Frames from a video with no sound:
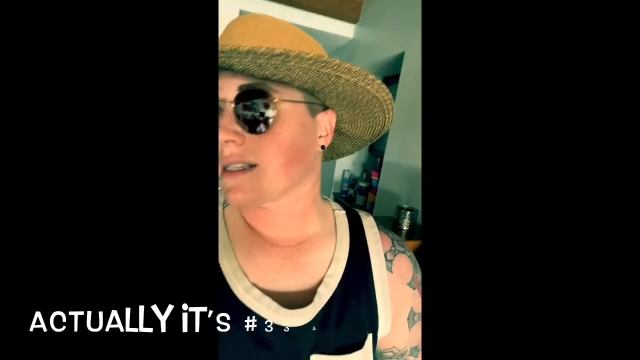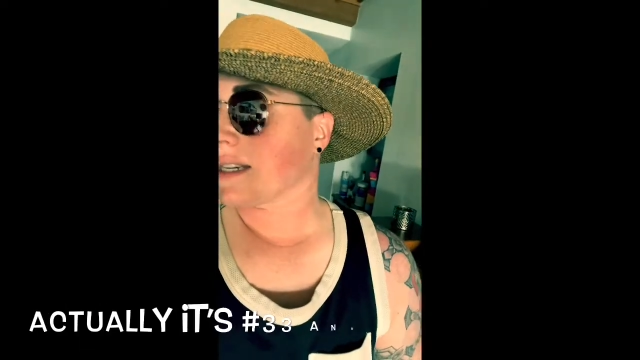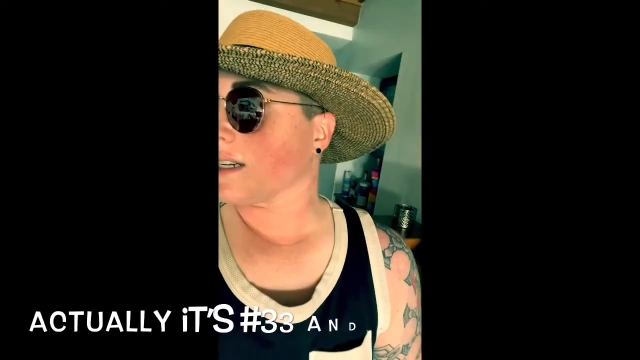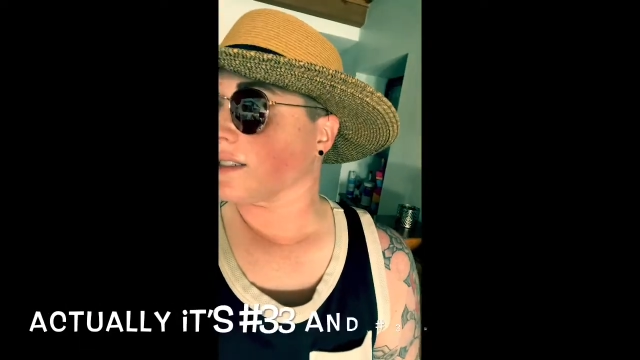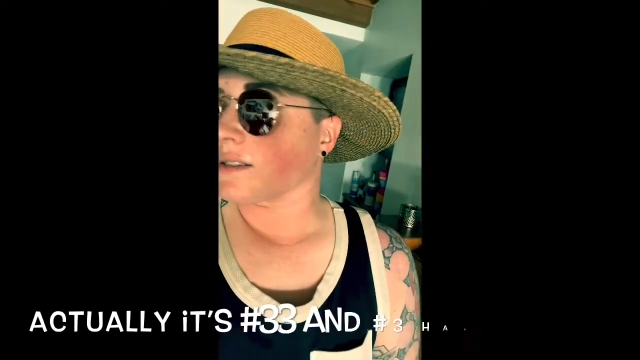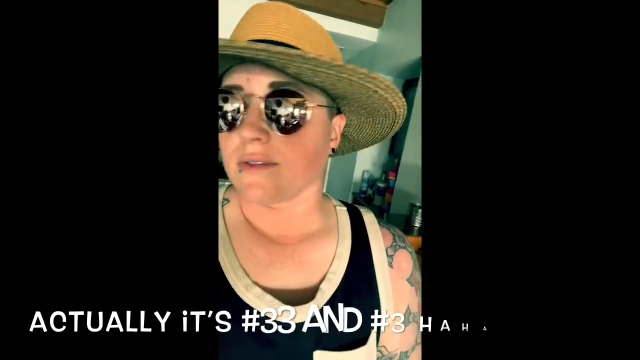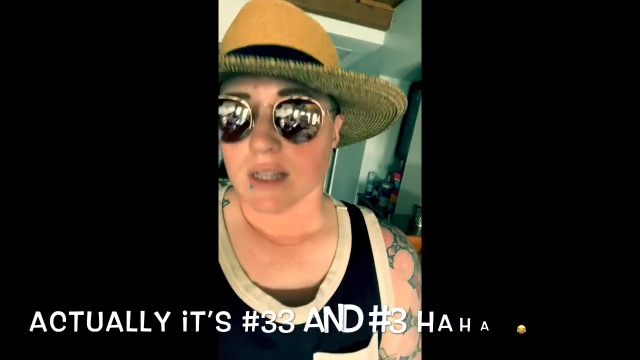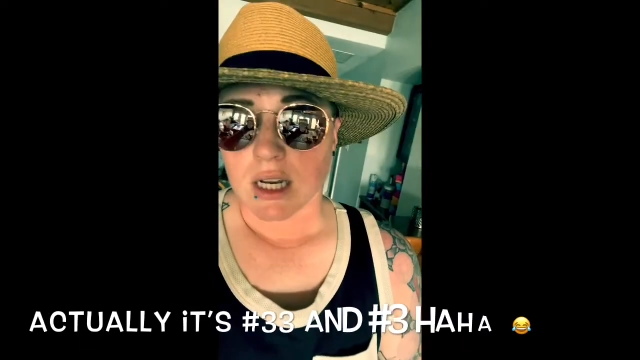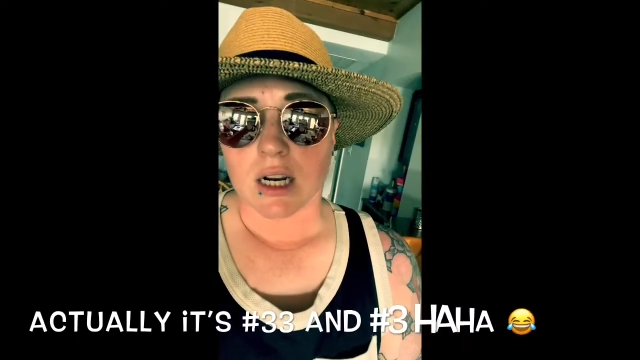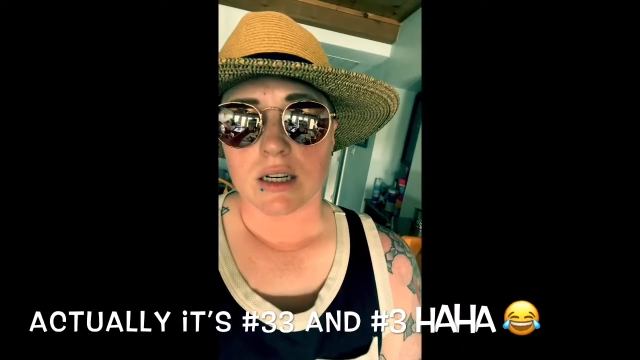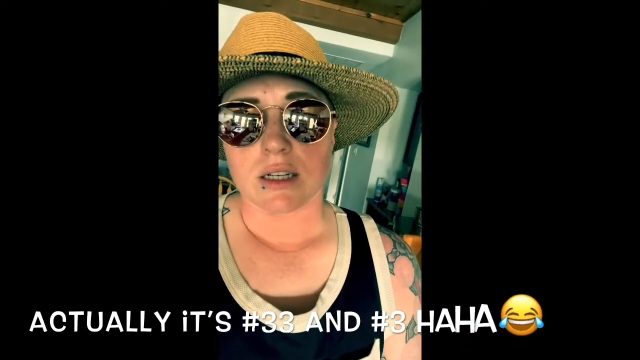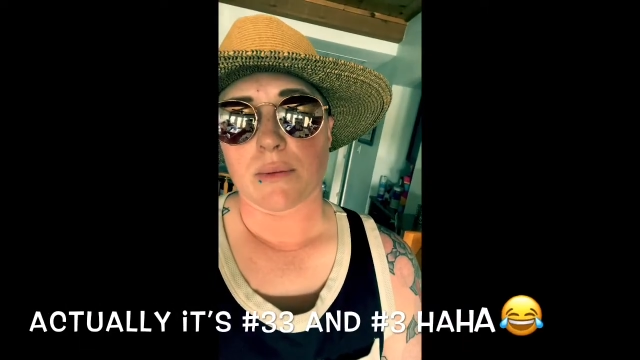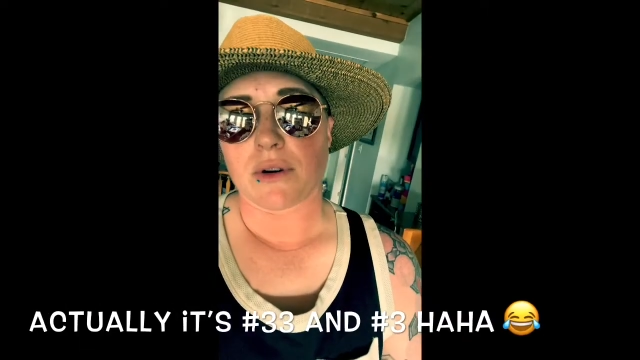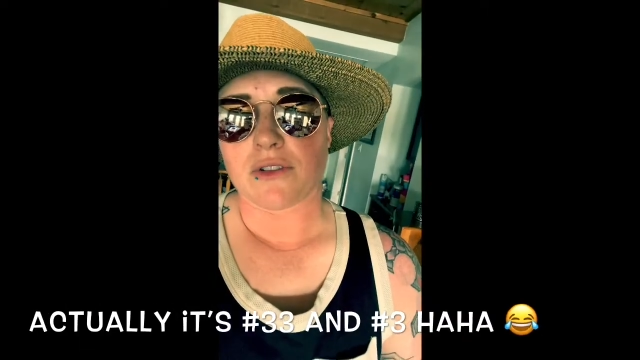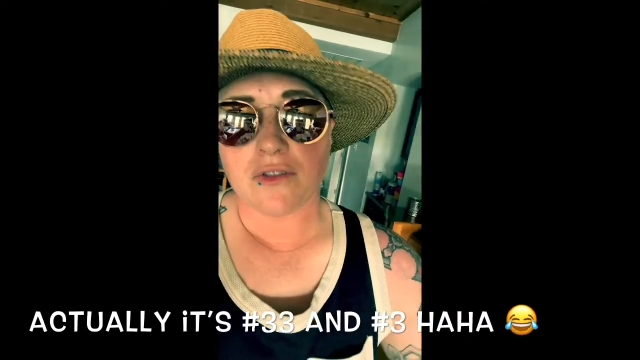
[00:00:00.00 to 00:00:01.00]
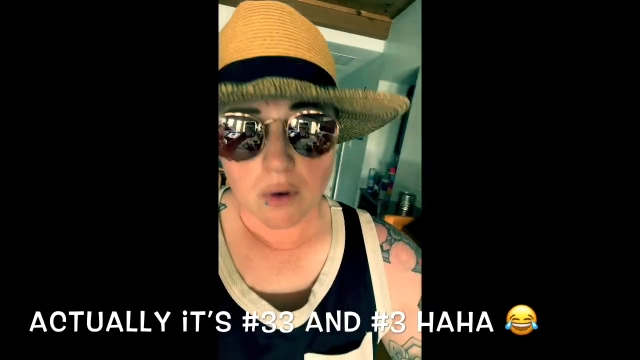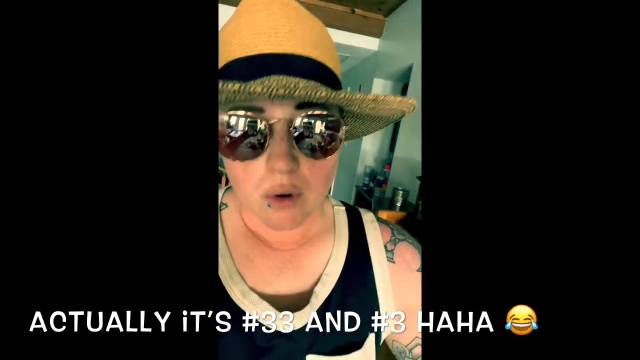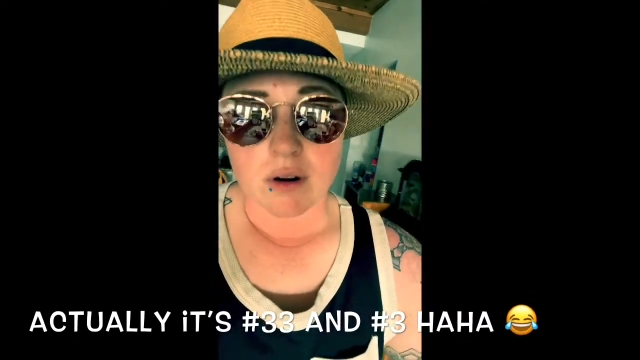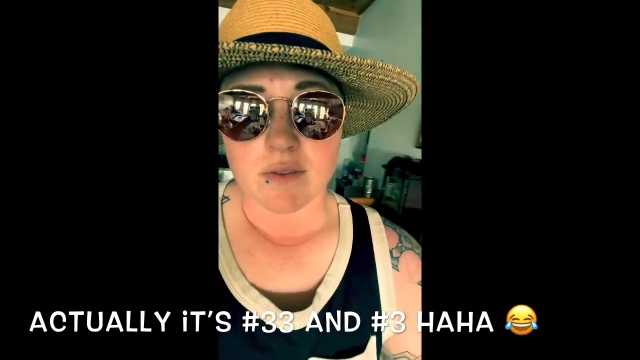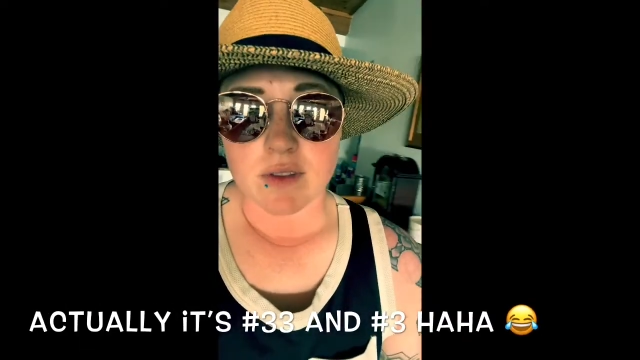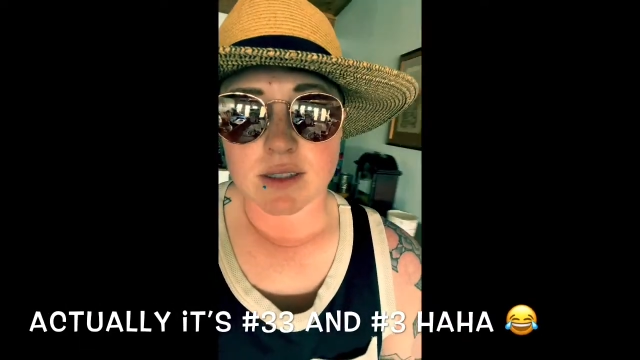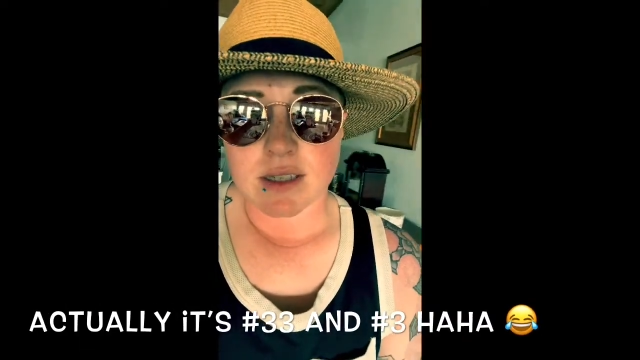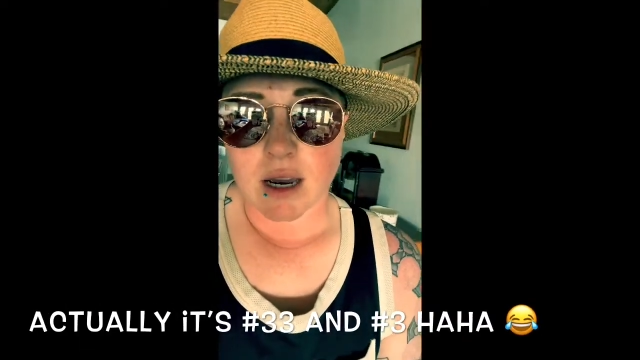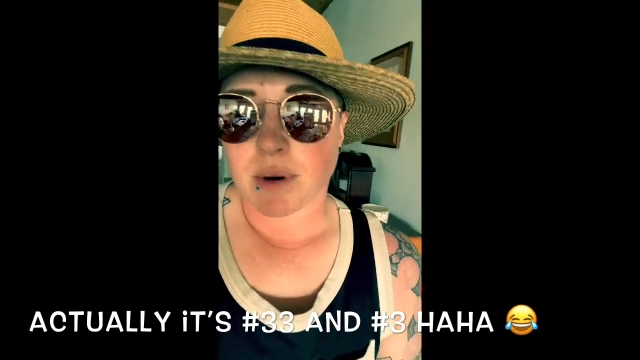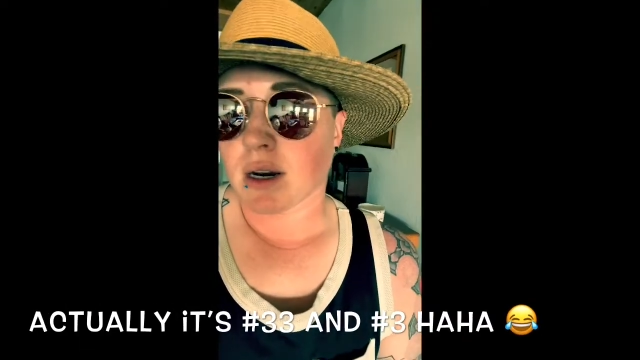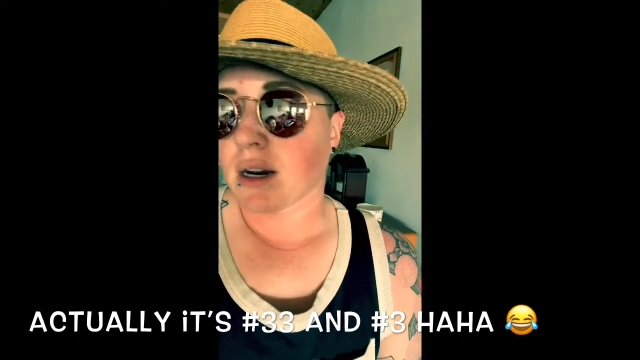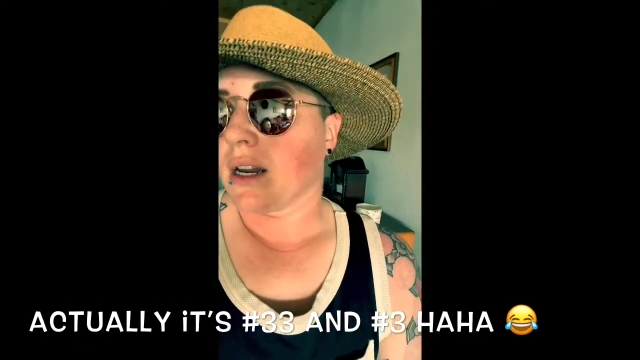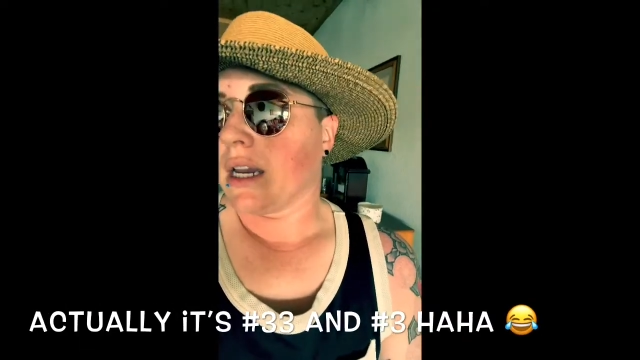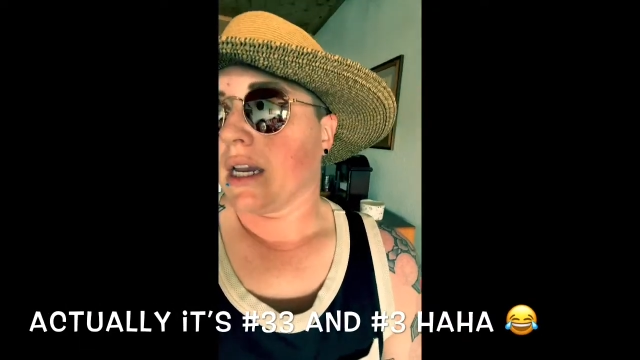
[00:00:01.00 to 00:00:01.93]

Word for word: It is vlog number four of the summer.